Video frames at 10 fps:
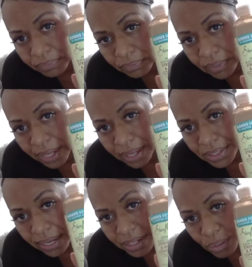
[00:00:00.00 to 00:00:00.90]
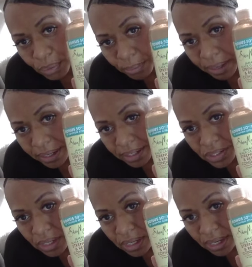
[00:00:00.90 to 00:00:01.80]
yes, I swear by
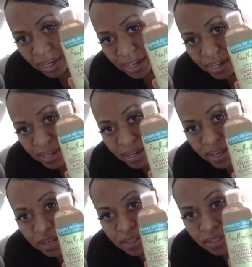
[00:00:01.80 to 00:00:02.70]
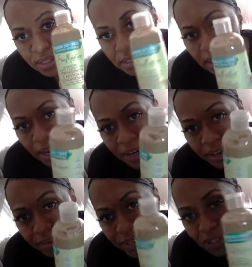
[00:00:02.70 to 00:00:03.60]
this. And in this, I
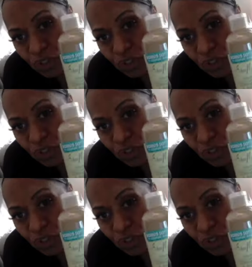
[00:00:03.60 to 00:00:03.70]
never had the